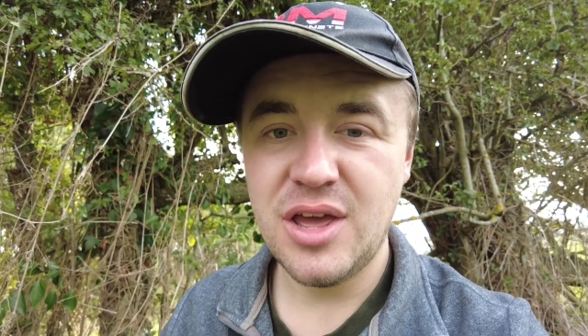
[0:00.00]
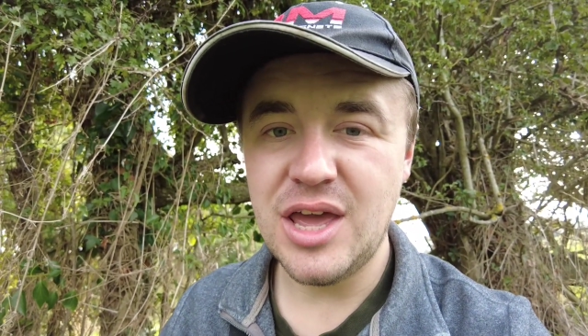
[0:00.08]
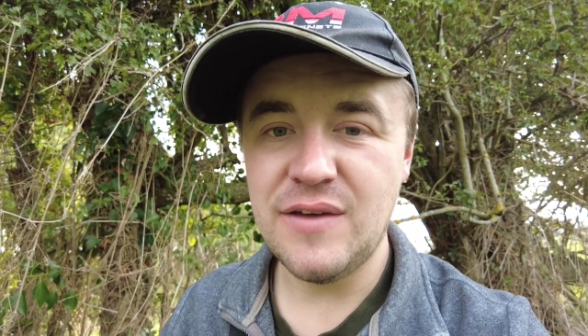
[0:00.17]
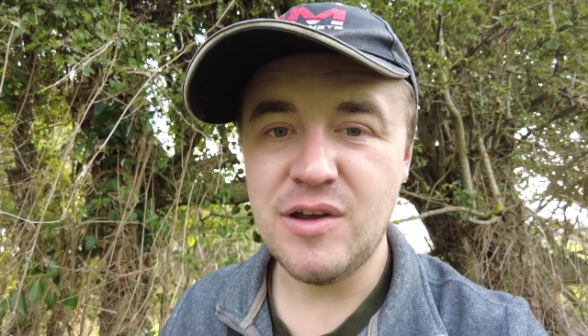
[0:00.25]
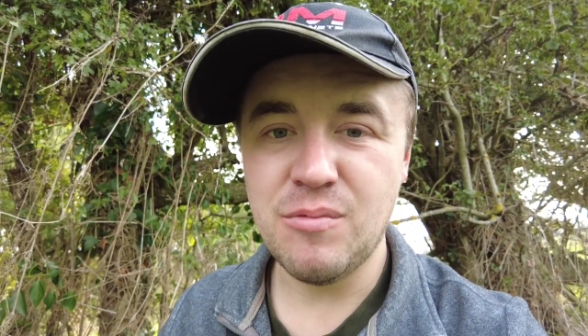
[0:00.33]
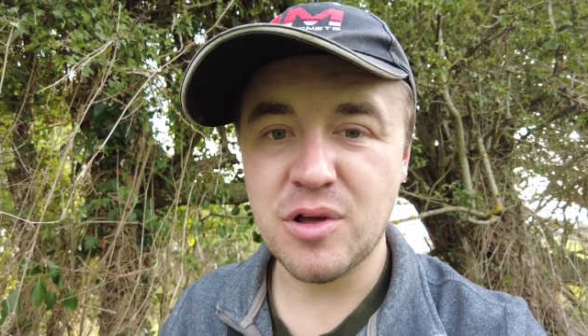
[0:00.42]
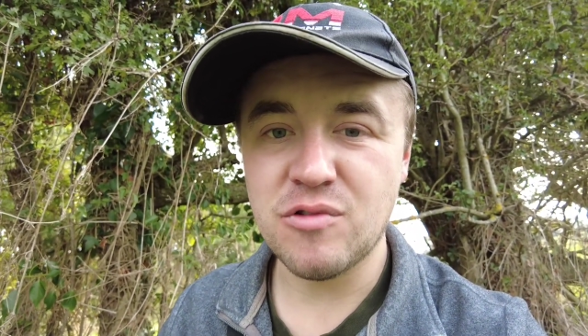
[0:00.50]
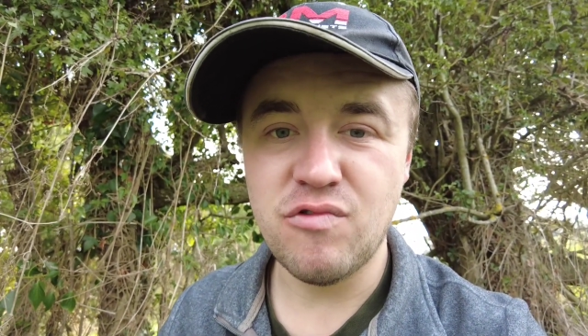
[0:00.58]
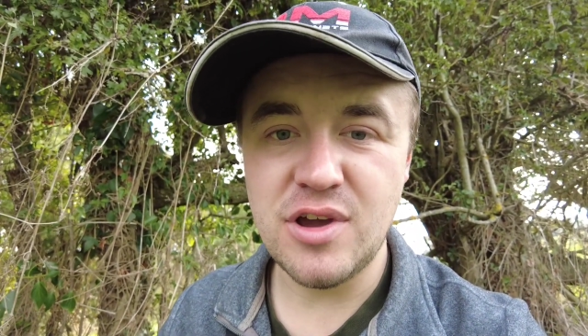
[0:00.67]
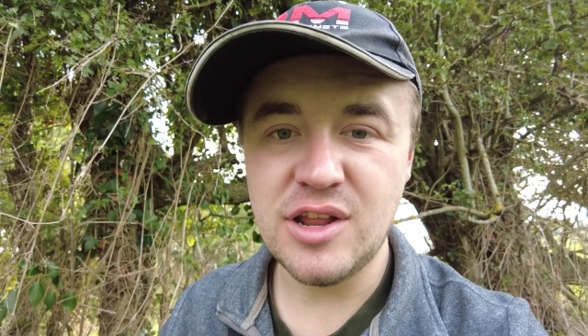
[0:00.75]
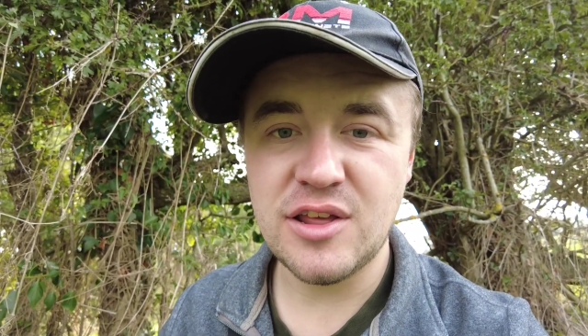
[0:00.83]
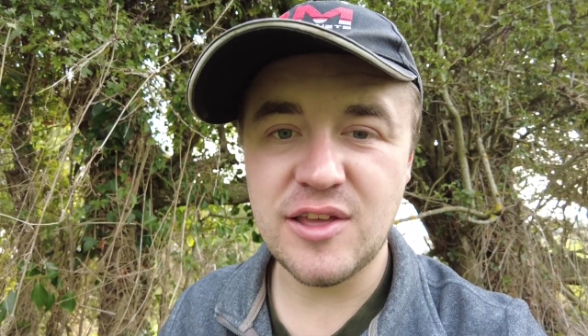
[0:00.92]
if it was
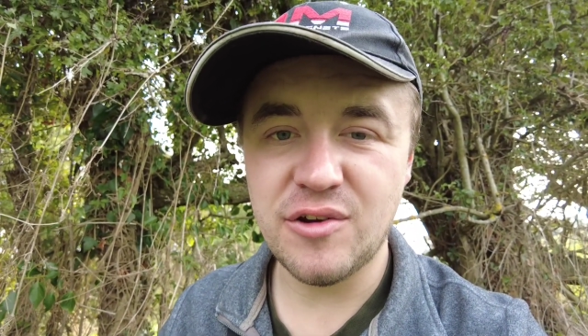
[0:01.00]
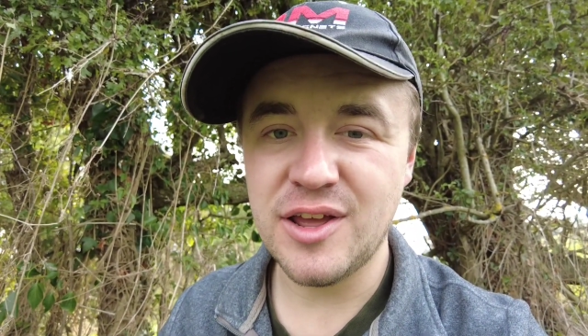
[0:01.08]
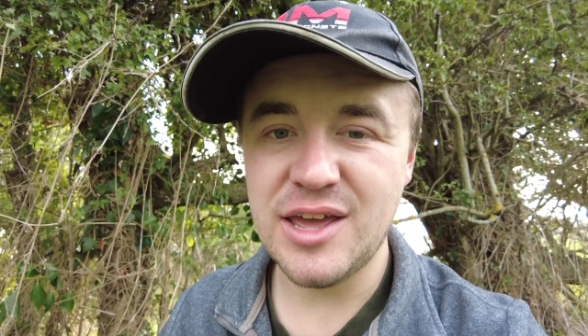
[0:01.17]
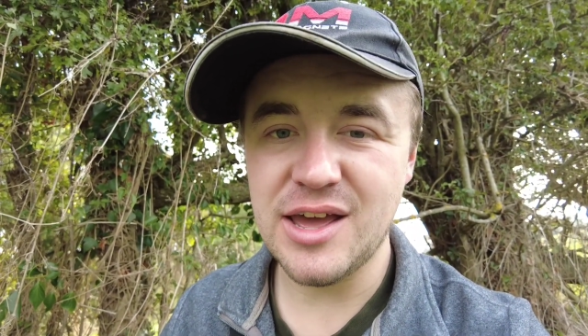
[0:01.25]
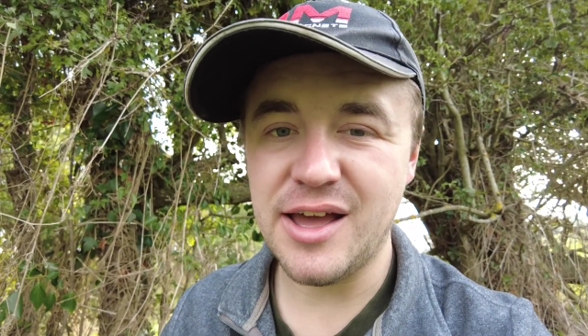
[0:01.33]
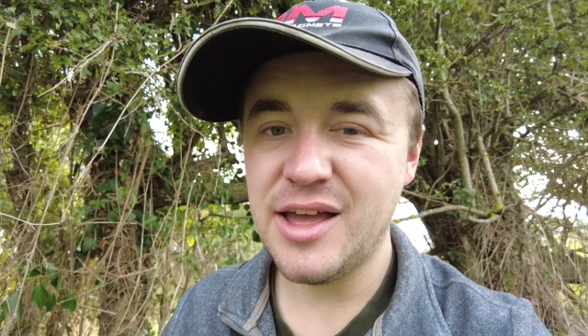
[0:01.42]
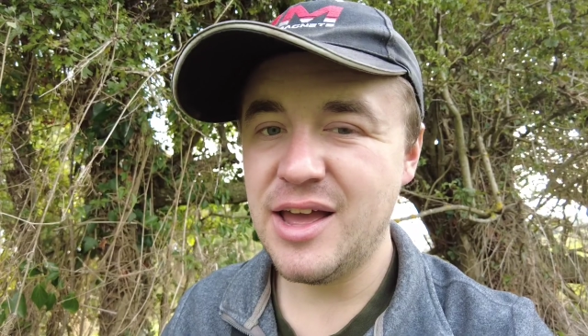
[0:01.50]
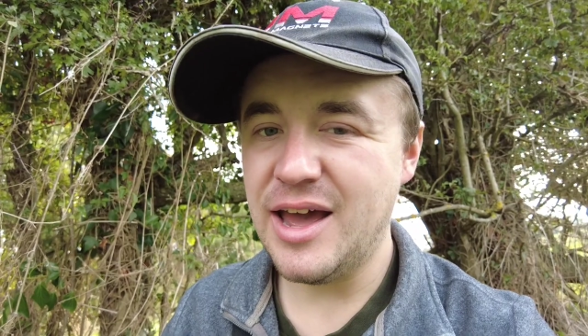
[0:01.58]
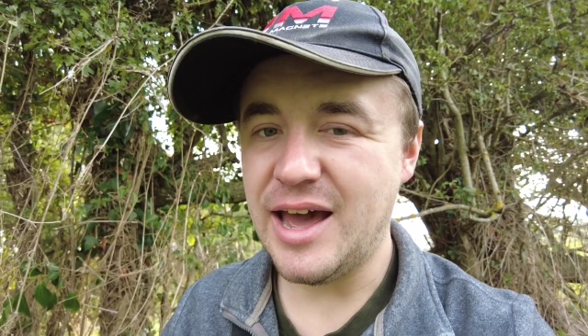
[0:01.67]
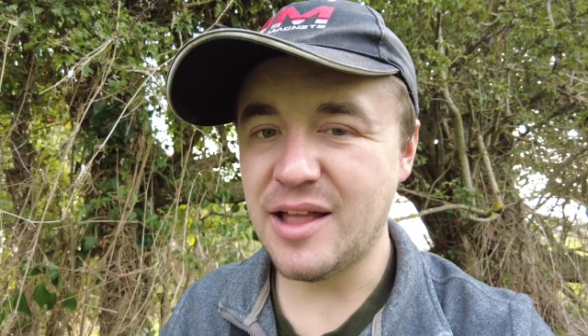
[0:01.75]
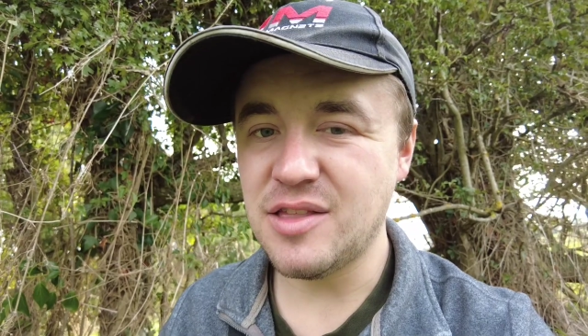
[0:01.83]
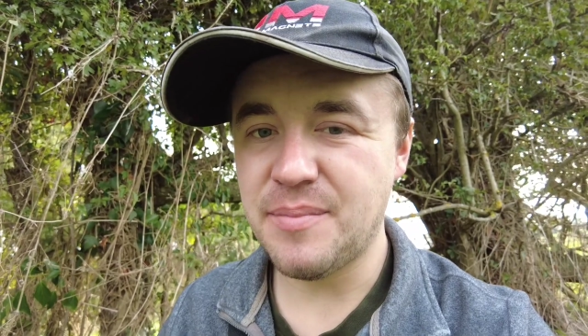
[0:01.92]
really still here
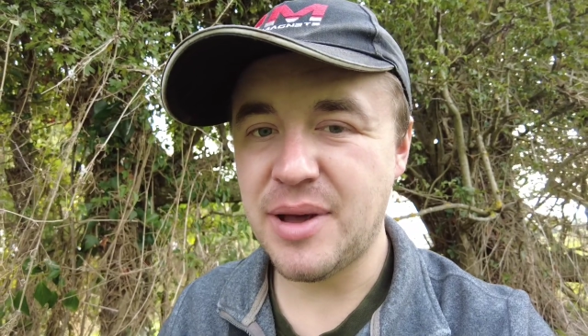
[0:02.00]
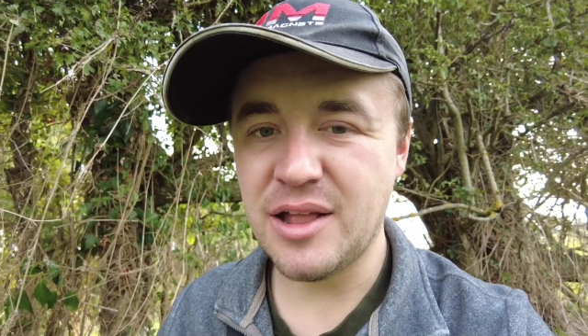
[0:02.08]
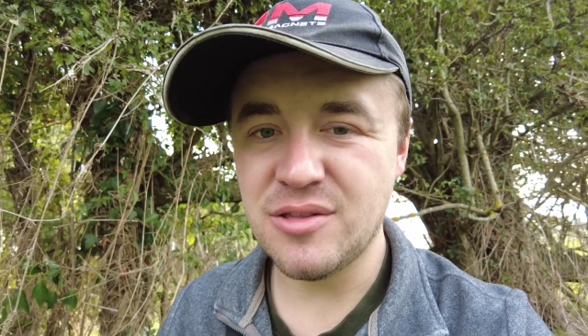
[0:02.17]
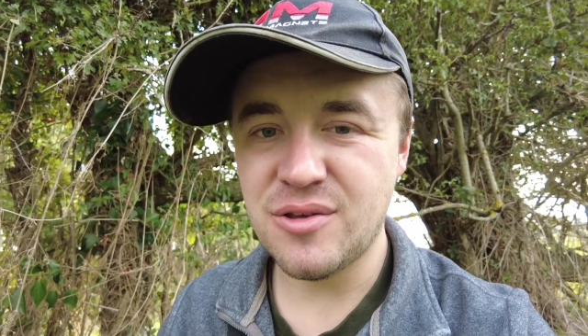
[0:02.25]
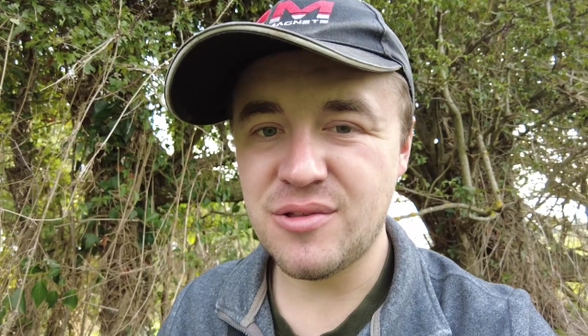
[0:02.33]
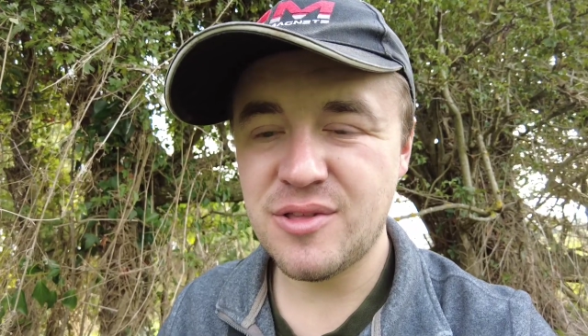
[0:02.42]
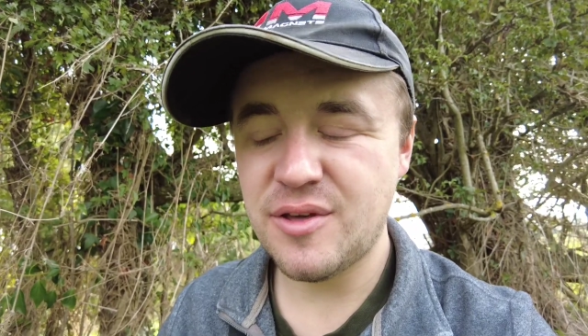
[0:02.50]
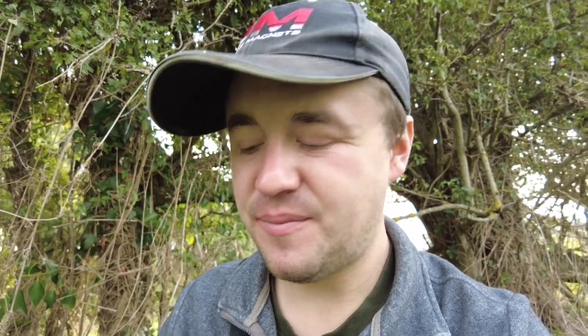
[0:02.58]
and abandoned.